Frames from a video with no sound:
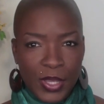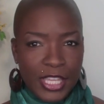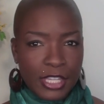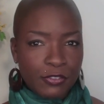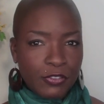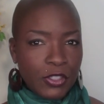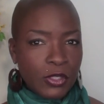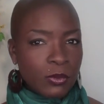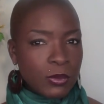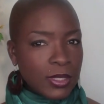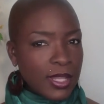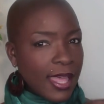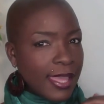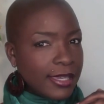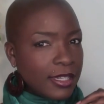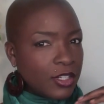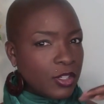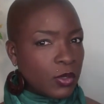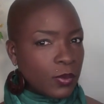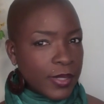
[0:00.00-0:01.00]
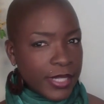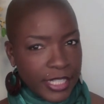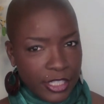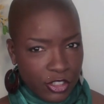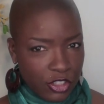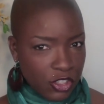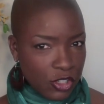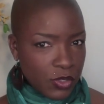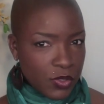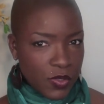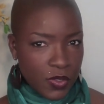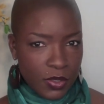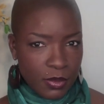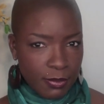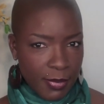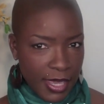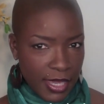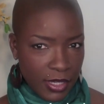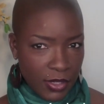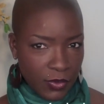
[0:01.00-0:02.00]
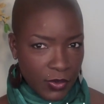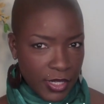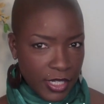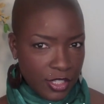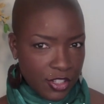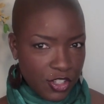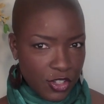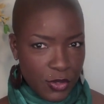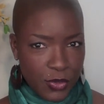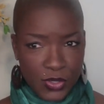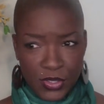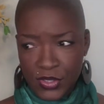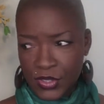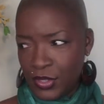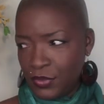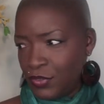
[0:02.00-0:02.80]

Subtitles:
If you like green juices, make green juices.